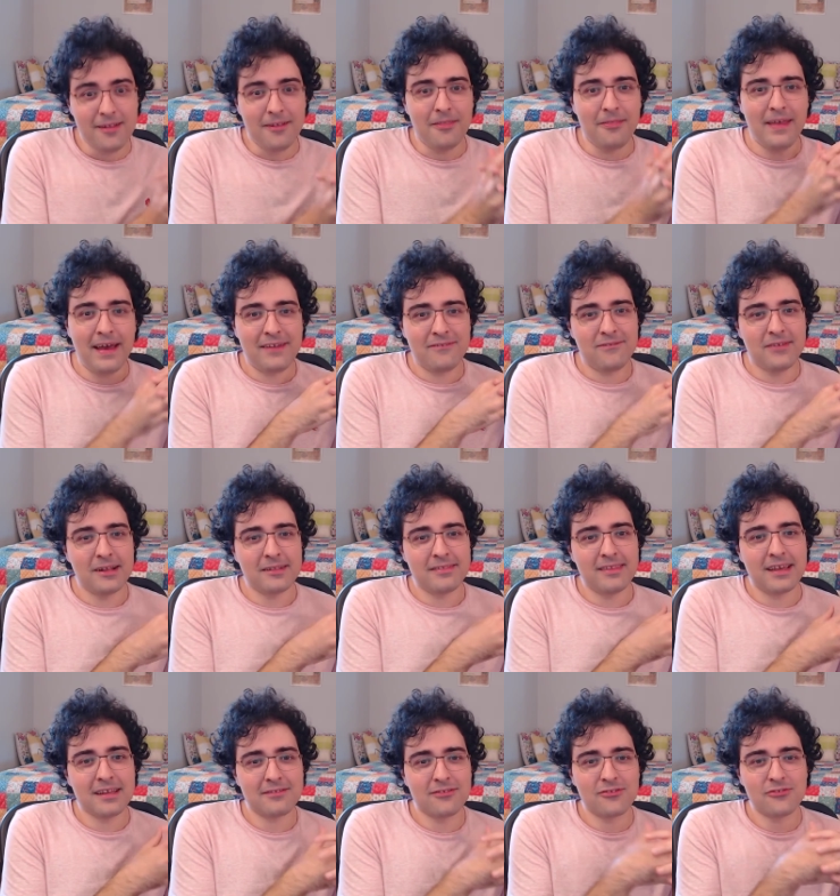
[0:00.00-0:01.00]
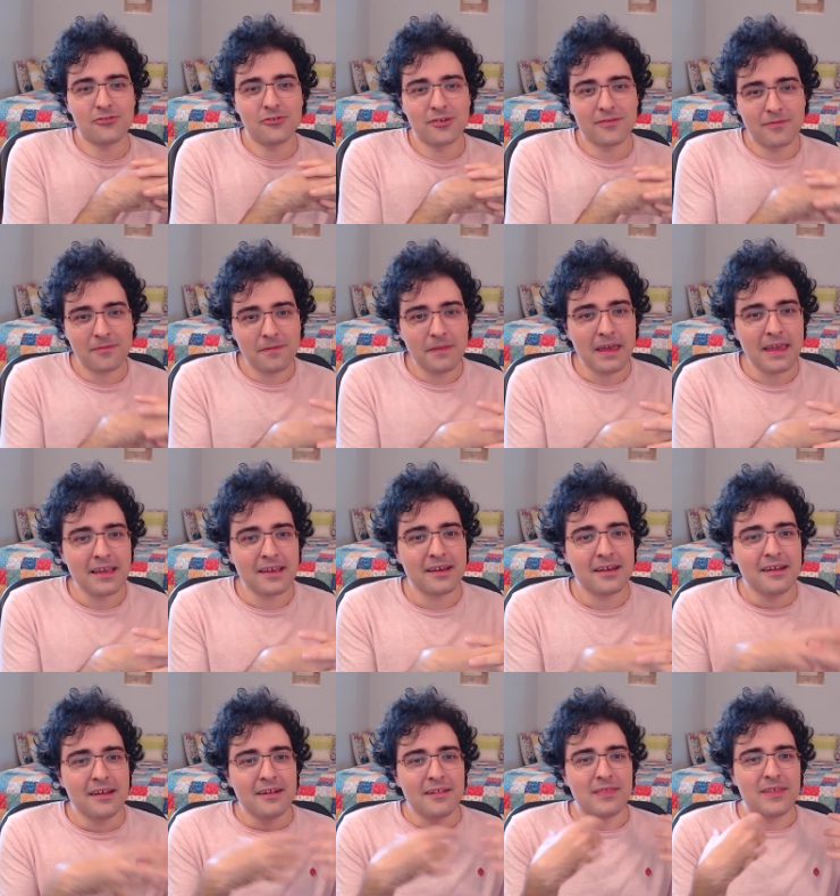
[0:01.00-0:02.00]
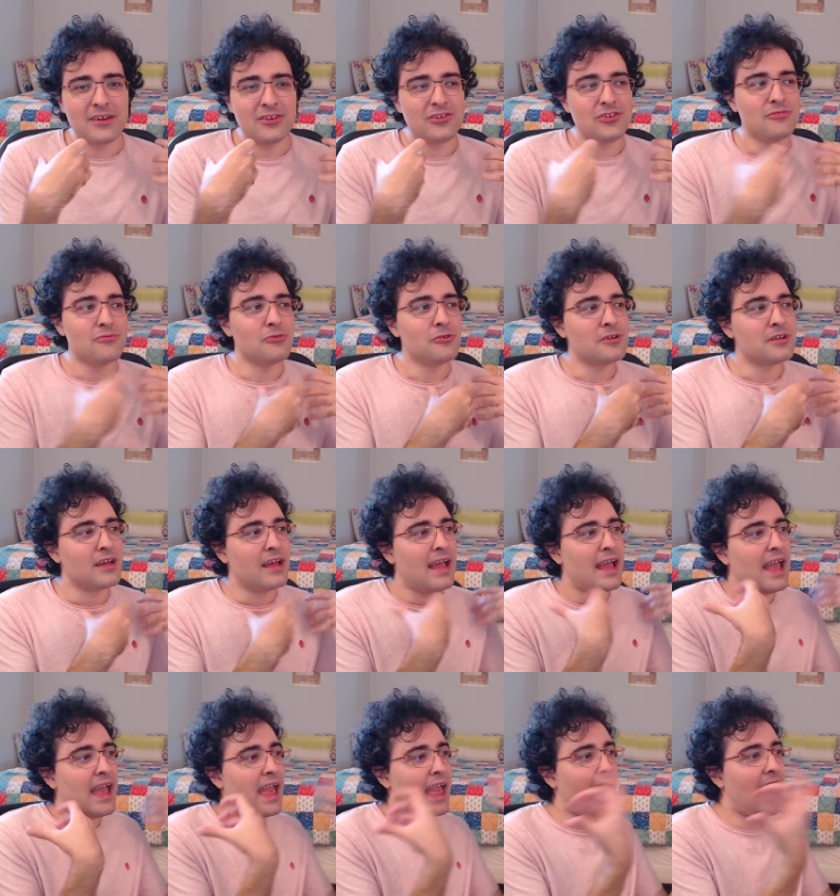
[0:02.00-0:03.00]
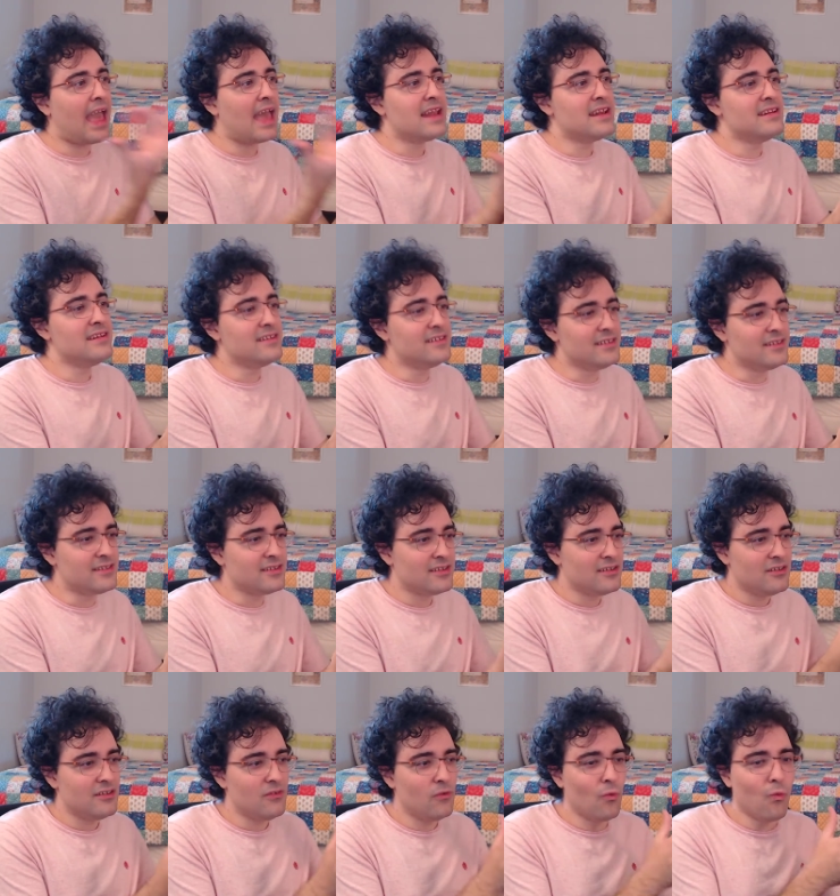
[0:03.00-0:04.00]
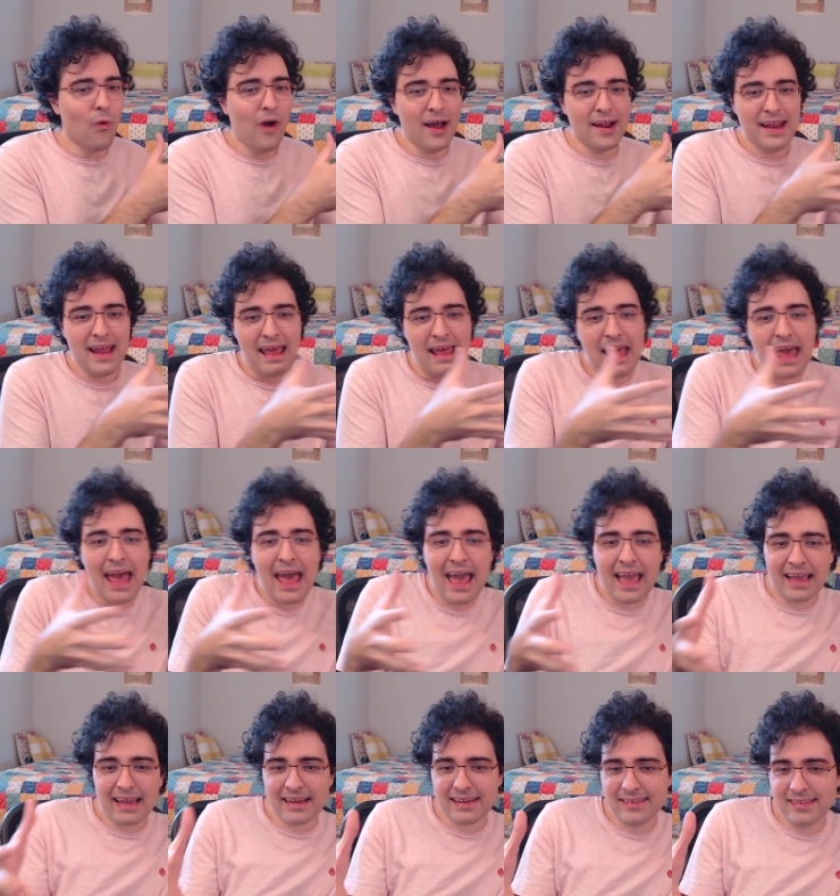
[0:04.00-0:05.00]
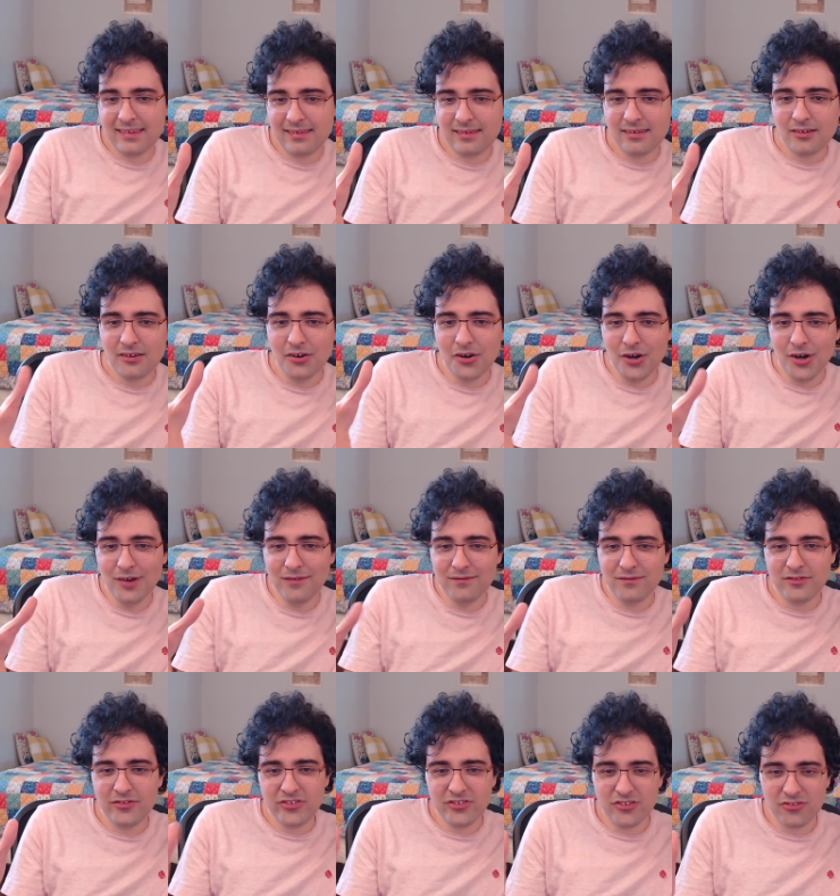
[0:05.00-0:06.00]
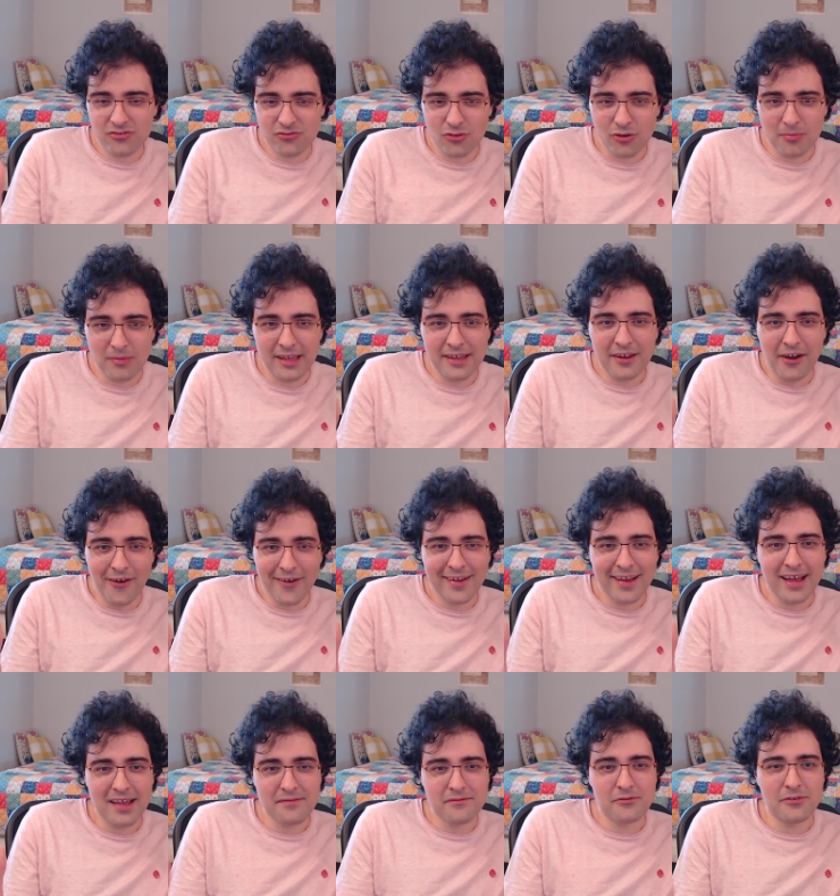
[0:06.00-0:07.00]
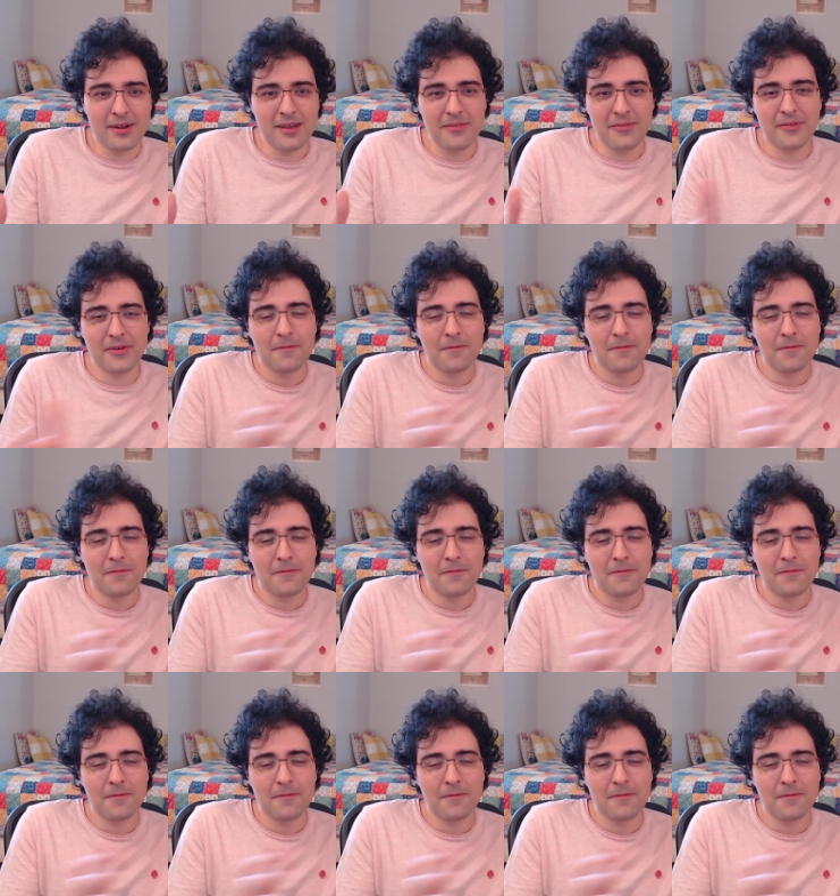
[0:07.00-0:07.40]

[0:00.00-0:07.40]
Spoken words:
That felt like the sort of thing that you would end one act of the Stormlight Archive with,